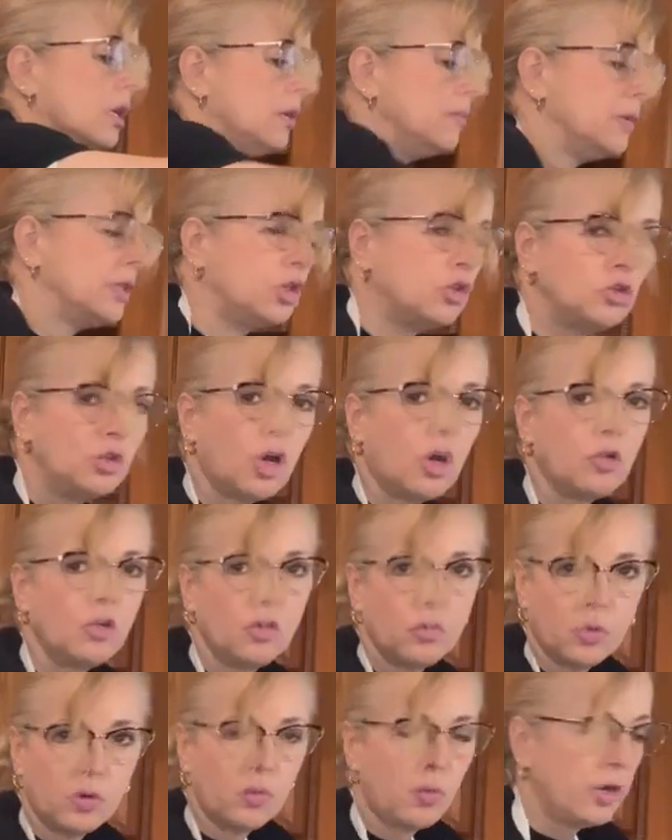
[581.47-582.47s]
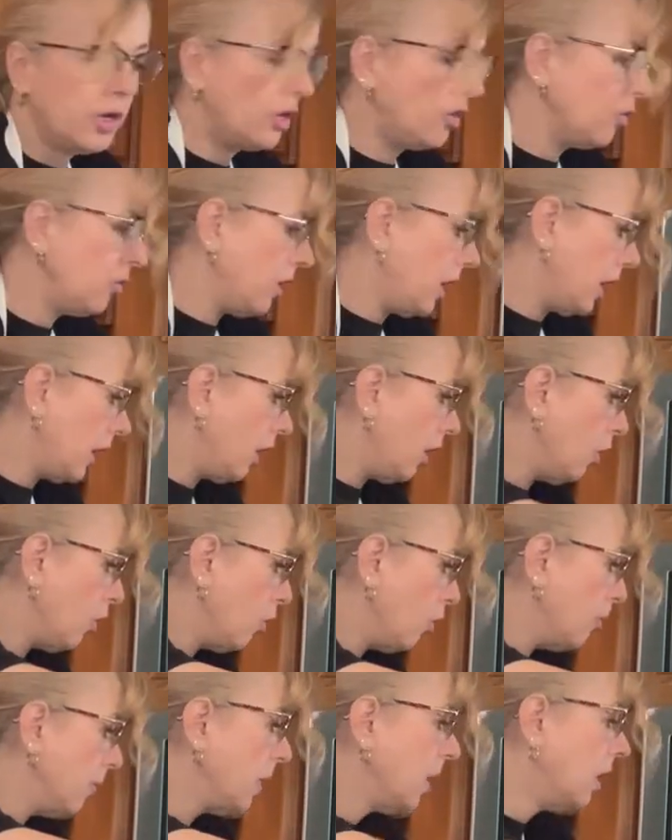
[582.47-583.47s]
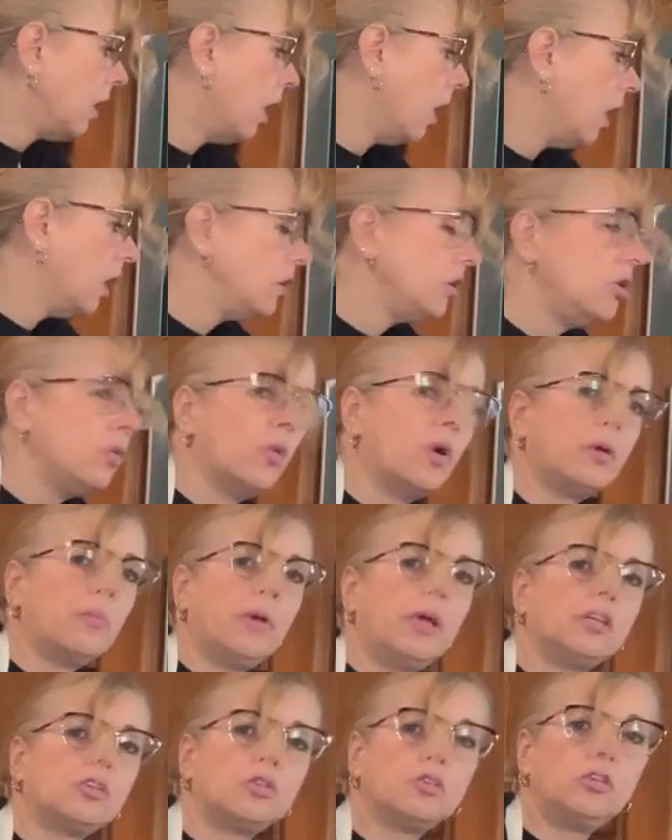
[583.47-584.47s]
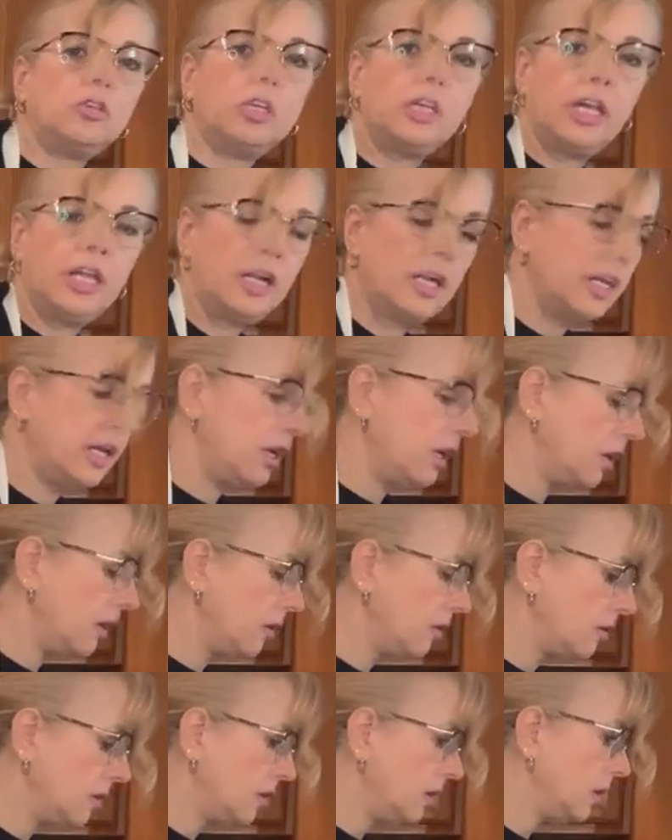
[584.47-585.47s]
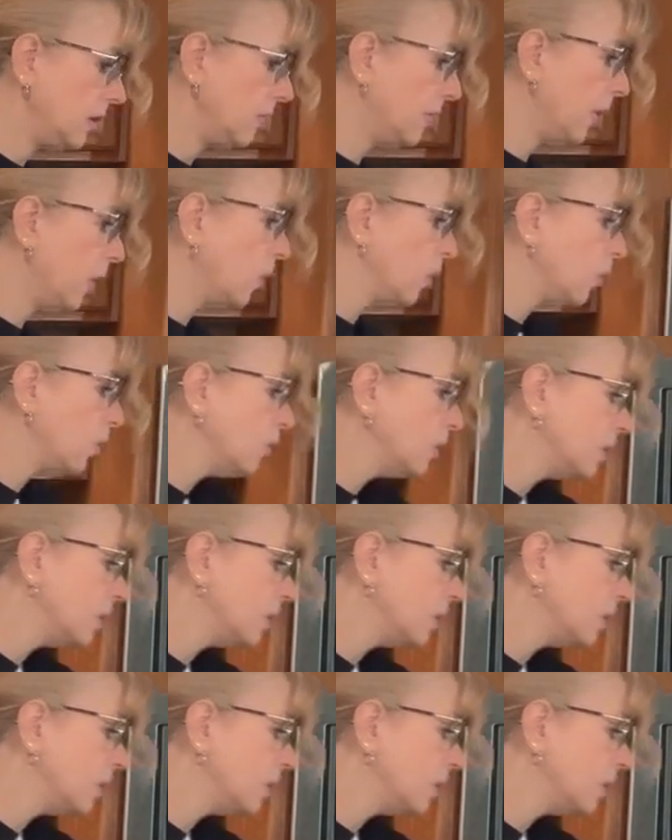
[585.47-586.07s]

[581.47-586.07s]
But you know, you wouldn't want to do that at home. You want to make sure you get it in the bowl.